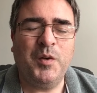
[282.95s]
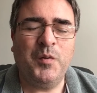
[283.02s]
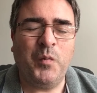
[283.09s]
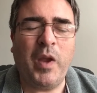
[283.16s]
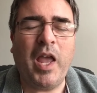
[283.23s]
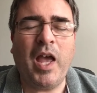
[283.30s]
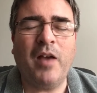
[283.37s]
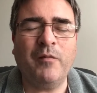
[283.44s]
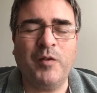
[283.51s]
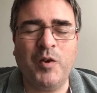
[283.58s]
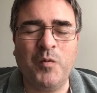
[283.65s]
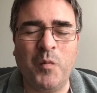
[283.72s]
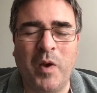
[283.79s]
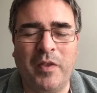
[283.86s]
We have
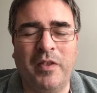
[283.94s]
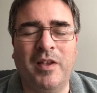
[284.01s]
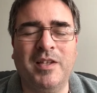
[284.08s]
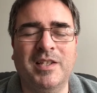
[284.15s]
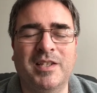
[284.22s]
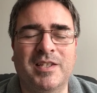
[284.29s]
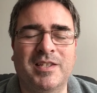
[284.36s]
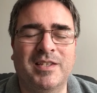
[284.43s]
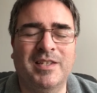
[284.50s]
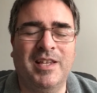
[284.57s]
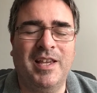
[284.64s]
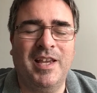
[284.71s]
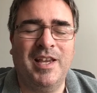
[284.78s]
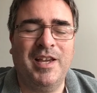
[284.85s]
you with us.
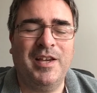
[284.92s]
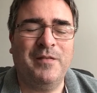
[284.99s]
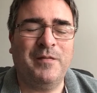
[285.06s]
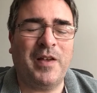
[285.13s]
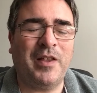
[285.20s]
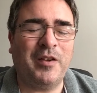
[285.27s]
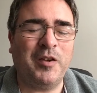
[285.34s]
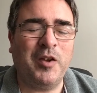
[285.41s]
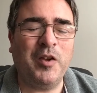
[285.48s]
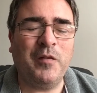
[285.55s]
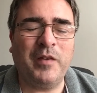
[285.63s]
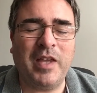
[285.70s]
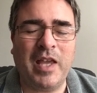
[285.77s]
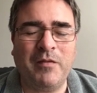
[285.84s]
Father, you
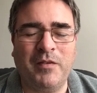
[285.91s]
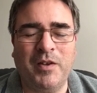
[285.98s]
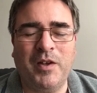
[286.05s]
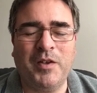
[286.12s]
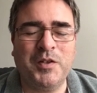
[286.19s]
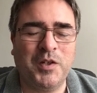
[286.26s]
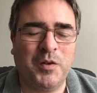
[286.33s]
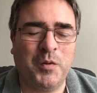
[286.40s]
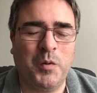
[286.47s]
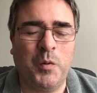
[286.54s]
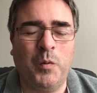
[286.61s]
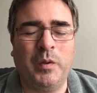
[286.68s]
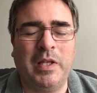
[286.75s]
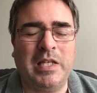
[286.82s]
have given us your
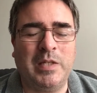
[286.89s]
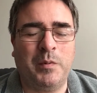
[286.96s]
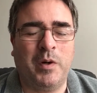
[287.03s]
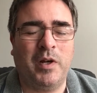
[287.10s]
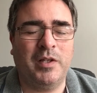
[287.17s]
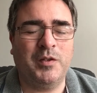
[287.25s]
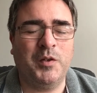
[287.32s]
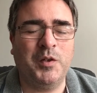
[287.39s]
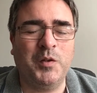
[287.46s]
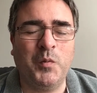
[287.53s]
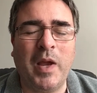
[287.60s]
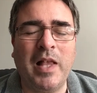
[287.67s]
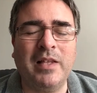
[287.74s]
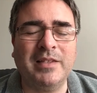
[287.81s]
Holy Spirit who
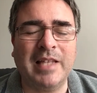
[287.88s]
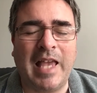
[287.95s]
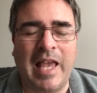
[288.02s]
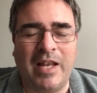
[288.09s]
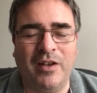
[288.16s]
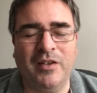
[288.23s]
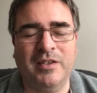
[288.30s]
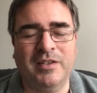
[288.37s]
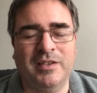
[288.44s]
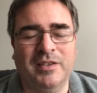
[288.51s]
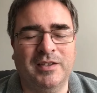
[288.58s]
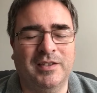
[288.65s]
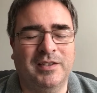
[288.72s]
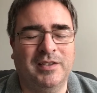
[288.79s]
dwells in
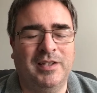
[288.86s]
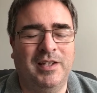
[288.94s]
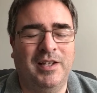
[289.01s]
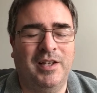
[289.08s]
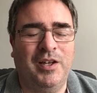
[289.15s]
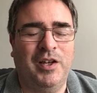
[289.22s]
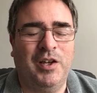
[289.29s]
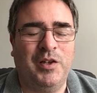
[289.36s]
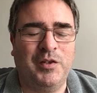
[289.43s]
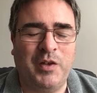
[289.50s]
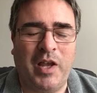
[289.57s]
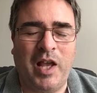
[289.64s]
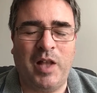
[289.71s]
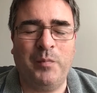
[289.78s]
us
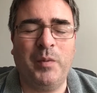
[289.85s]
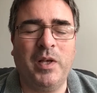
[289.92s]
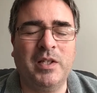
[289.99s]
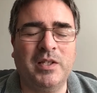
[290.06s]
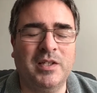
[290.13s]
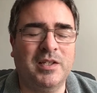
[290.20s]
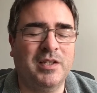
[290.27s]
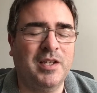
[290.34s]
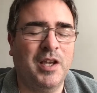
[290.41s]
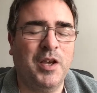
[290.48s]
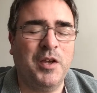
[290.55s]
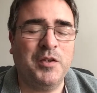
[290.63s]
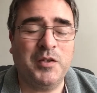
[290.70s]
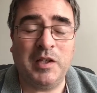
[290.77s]
to help us,
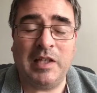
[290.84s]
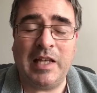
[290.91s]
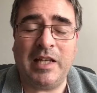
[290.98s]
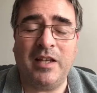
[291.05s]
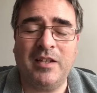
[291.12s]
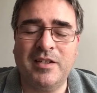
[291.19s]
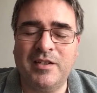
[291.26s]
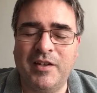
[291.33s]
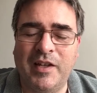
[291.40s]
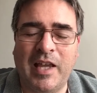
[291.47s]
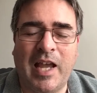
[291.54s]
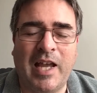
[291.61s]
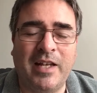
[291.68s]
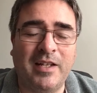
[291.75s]
to lead us, to
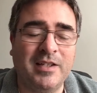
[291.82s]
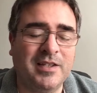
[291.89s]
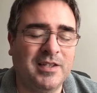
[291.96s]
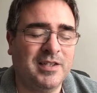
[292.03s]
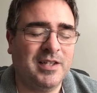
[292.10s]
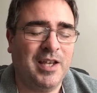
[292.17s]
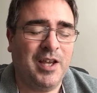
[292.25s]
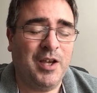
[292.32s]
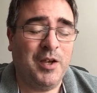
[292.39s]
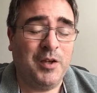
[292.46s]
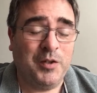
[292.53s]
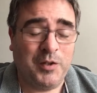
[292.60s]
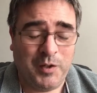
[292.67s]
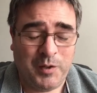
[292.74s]
guide us,
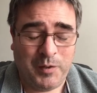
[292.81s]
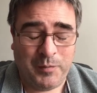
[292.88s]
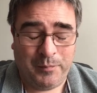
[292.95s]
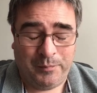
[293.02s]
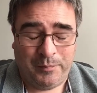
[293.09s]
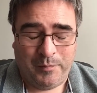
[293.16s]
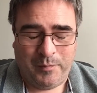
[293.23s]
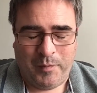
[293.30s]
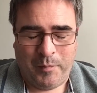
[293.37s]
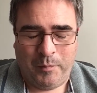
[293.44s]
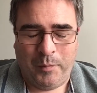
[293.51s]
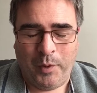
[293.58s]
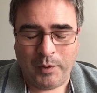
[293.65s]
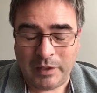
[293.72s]
to
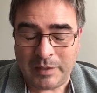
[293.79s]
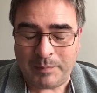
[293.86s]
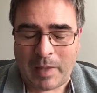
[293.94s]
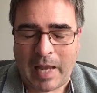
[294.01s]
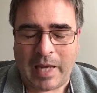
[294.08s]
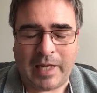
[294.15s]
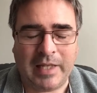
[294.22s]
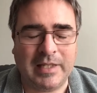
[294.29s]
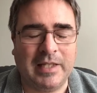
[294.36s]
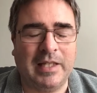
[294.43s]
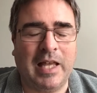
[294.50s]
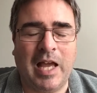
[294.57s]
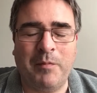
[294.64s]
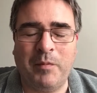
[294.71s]
pull us back into
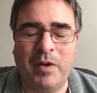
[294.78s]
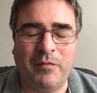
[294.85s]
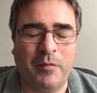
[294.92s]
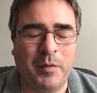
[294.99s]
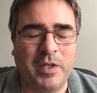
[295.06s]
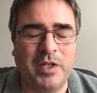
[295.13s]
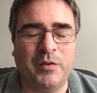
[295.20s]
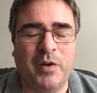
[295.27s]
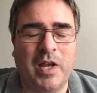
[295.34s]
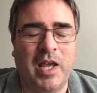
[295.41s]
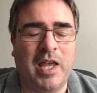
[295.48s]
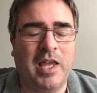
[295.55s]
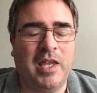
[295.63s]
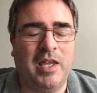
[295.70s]
line whenever we
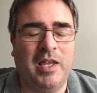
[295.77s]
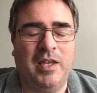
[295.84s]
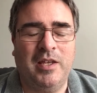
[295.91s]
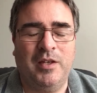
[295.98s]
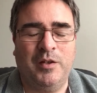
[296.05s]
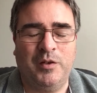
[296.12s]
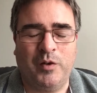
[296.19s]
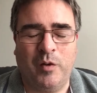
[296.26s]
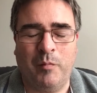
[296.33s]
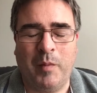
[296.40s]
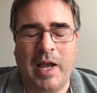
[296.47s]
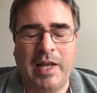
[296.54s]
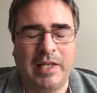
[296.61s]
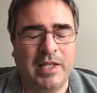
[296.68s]
stray, to
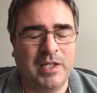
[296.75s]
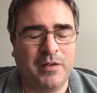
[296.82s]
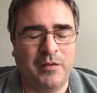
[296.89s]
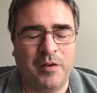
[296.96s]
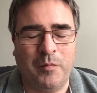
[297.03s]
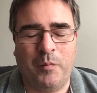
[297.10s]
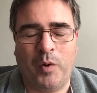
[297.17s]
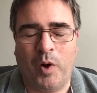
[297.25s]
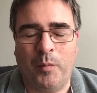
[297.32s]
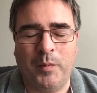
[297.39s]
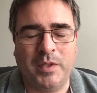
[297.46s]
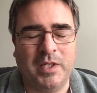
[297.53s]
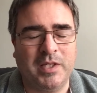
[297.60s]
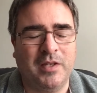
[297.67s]
remind us of the
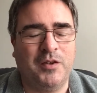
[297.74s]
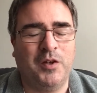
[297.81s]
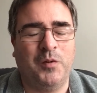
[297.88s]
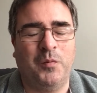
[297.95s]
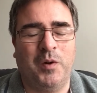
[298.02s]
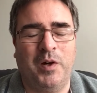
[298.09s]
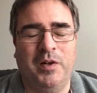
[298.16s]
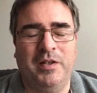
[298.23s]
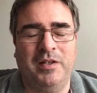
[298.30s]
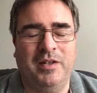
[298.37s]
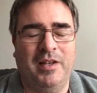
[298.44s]
promises in your word.